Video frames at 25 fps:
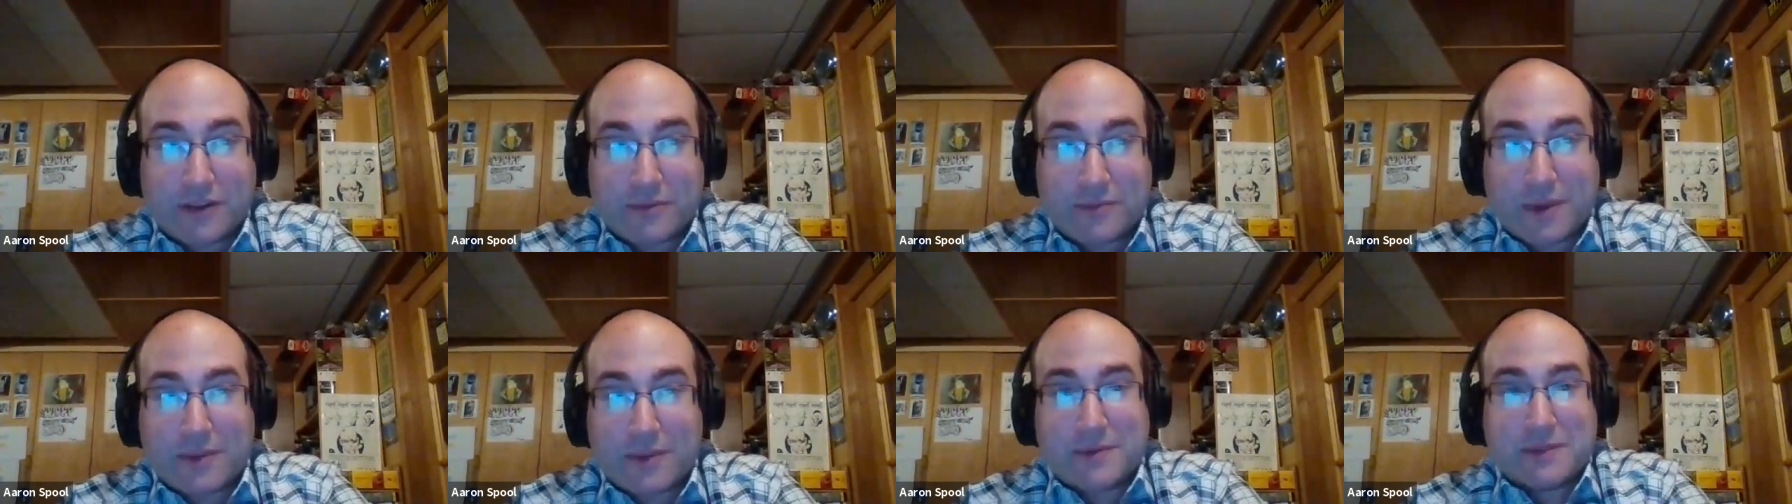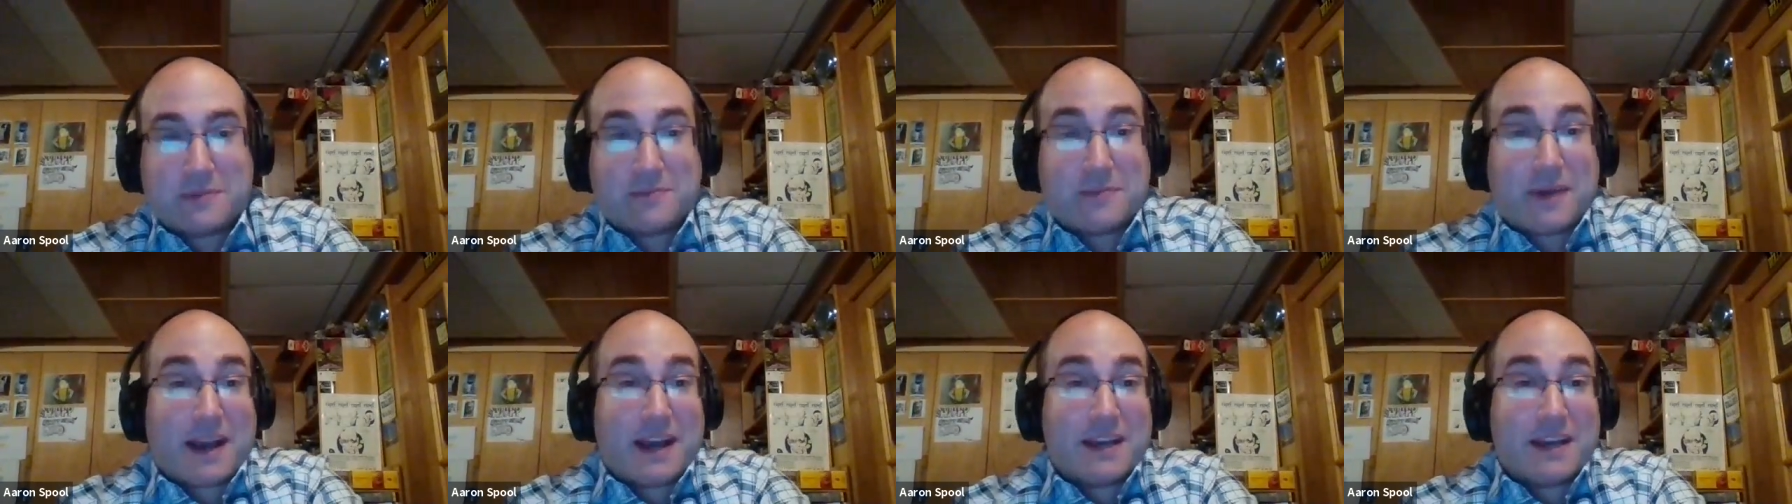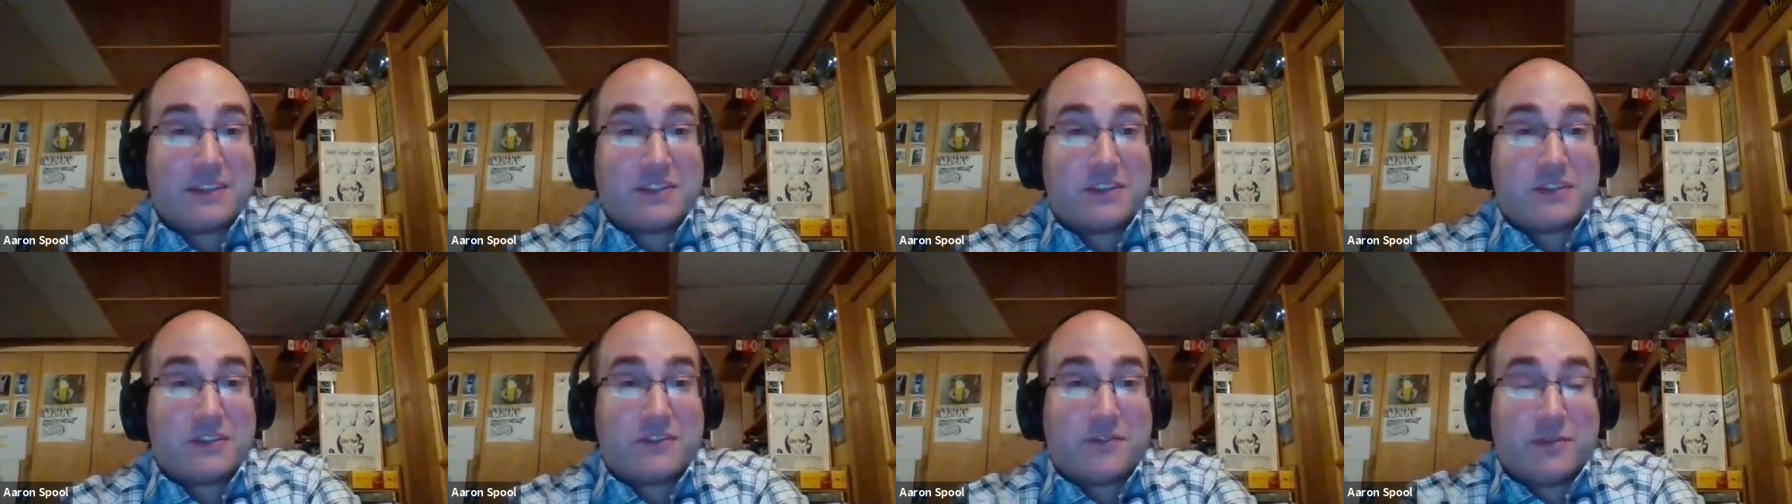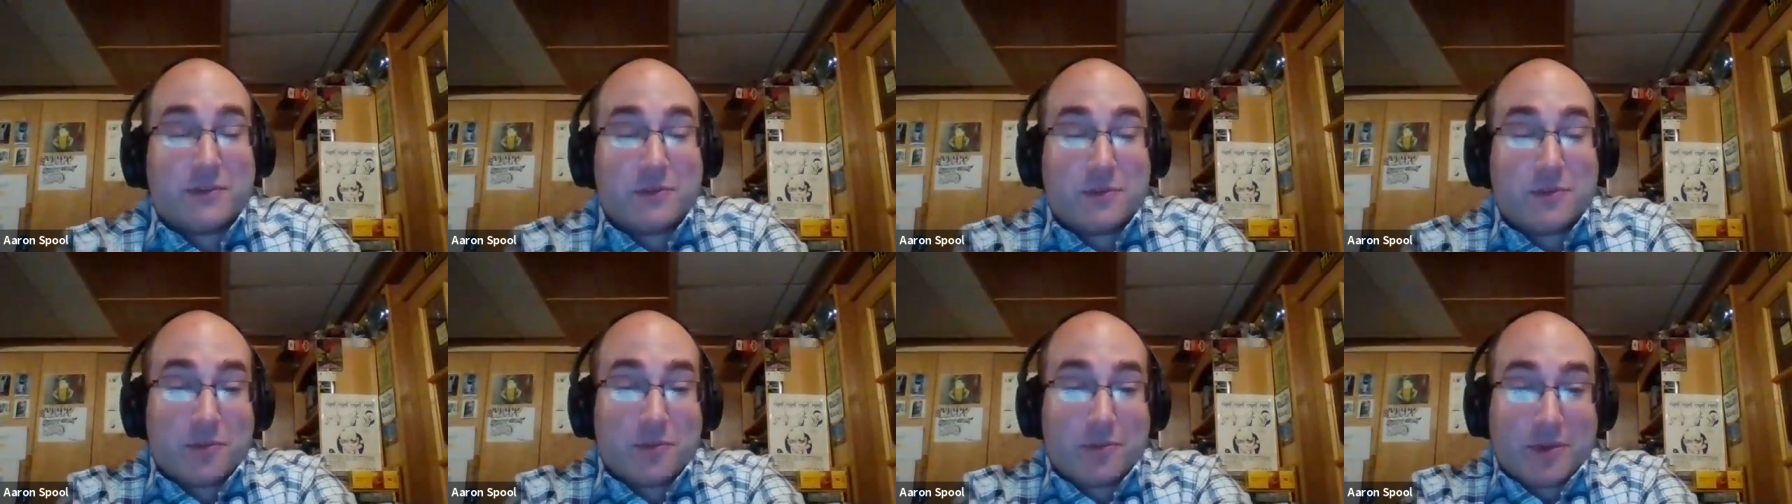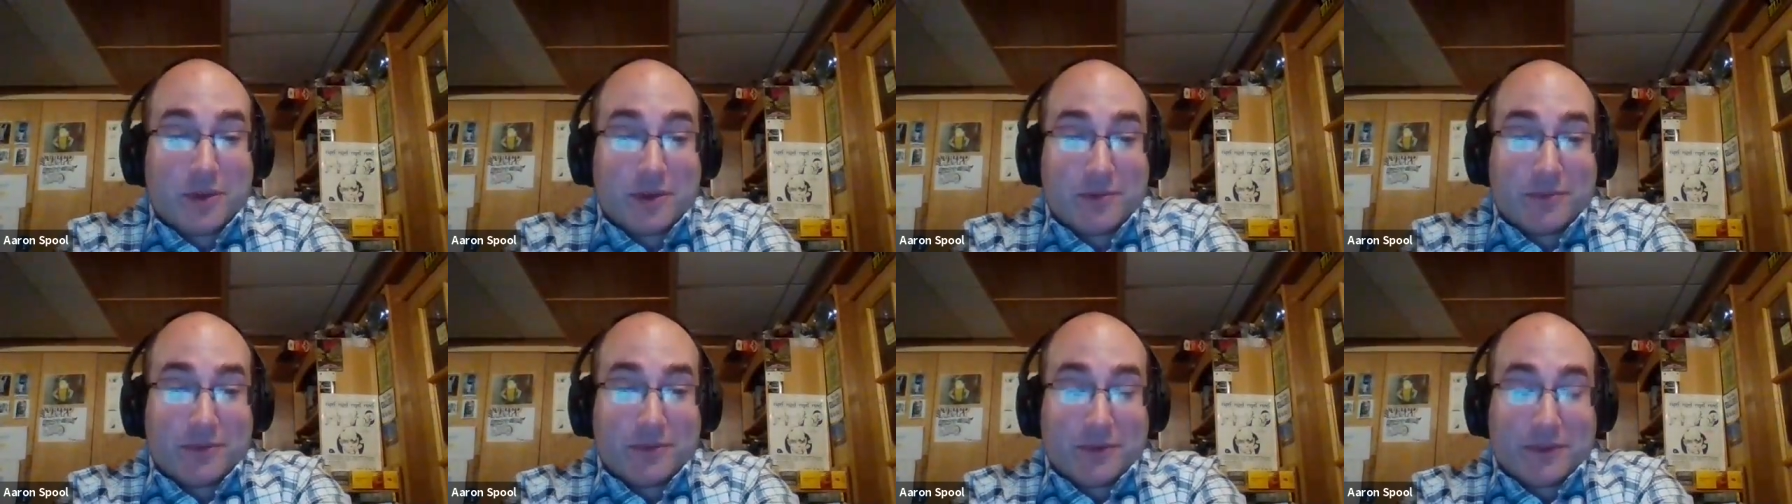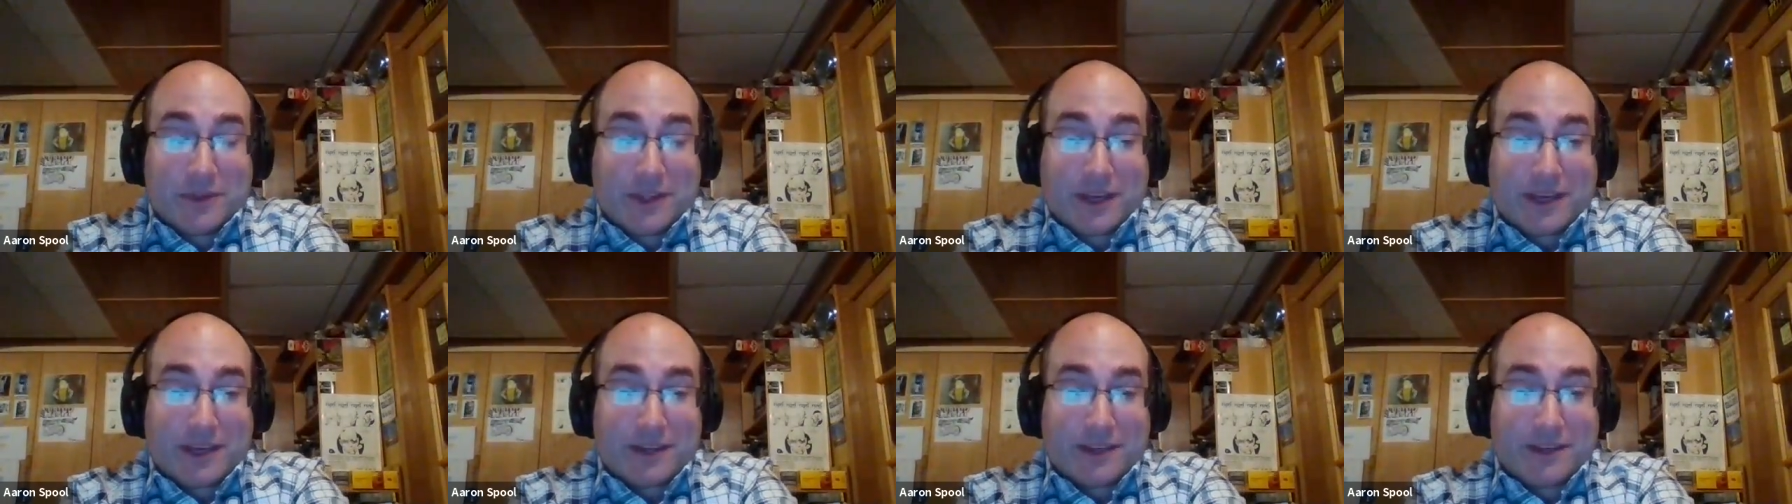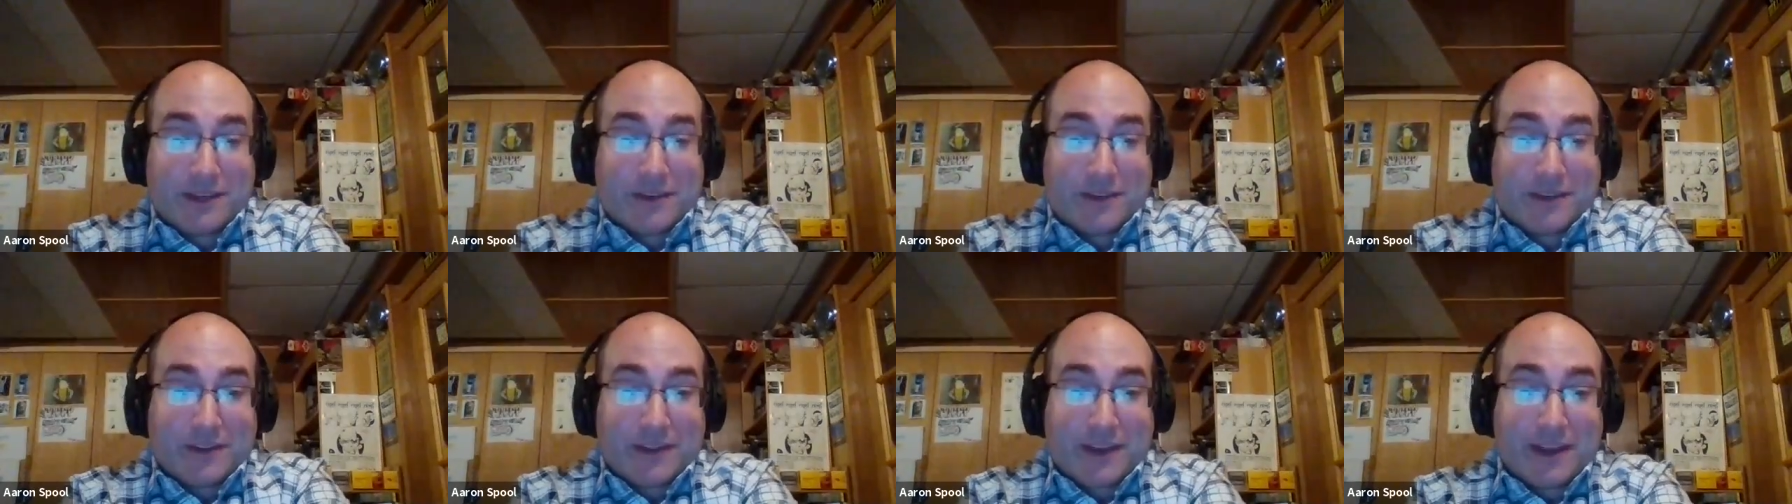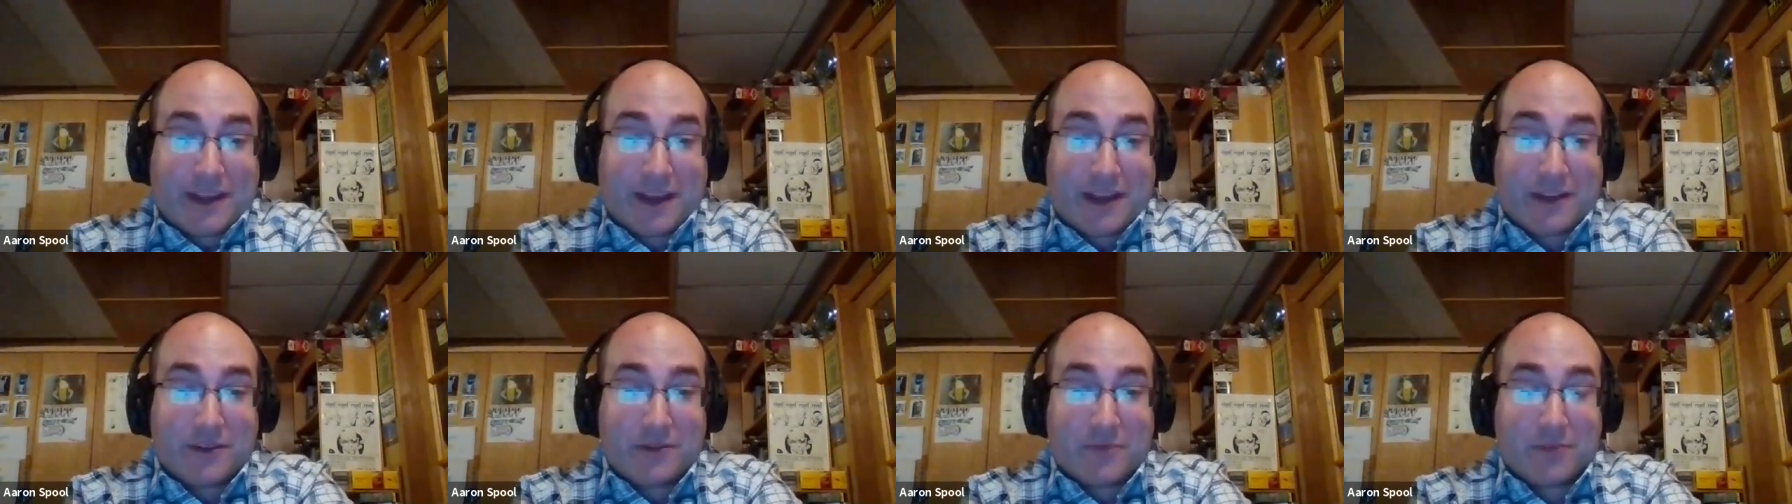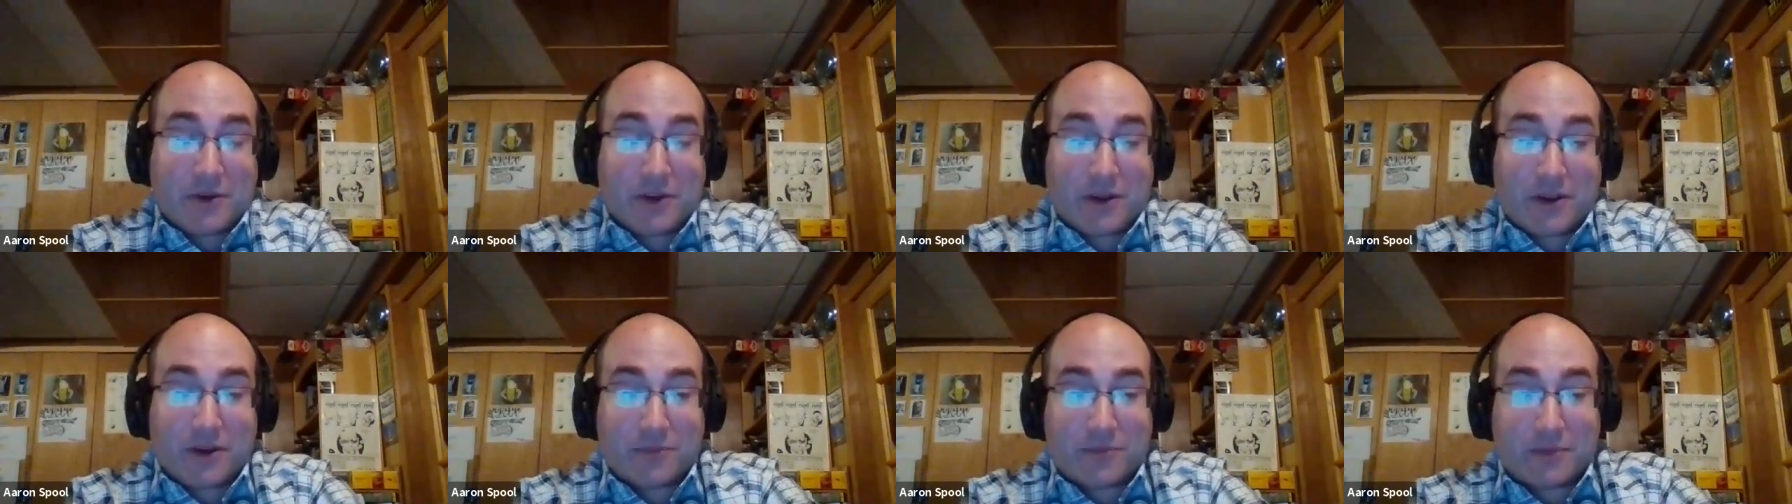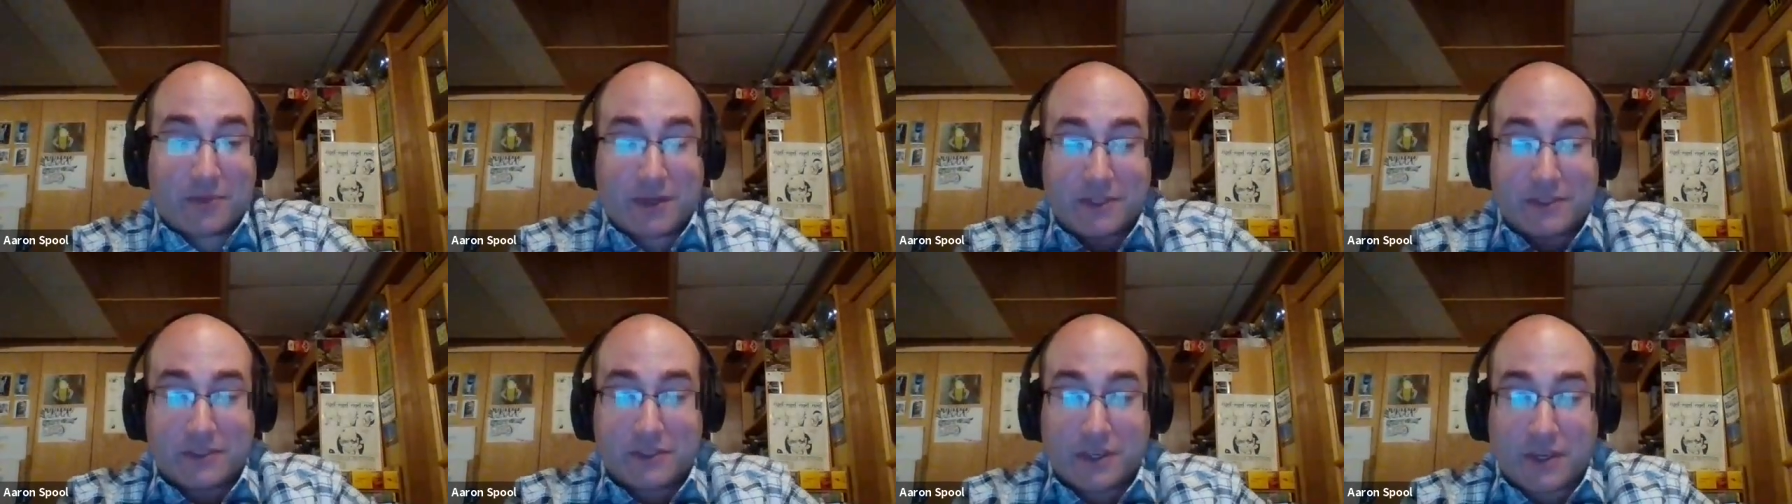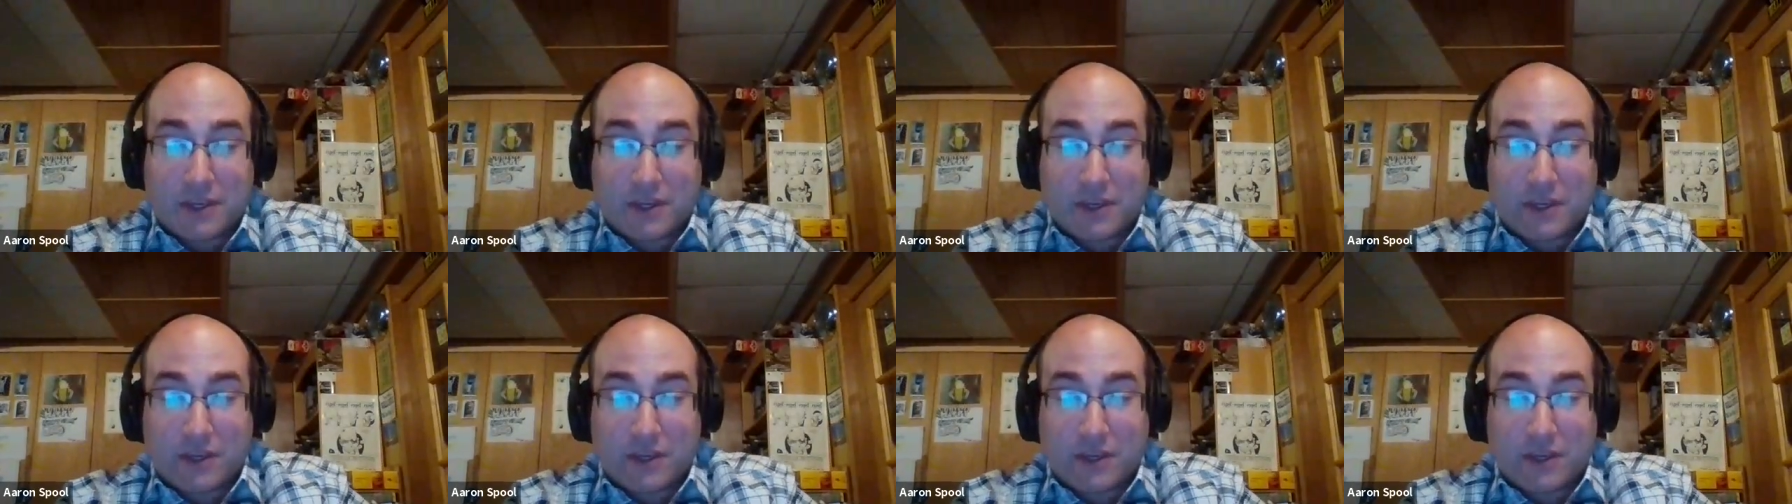Maybe it's biased just for the people that I do bring on, but it's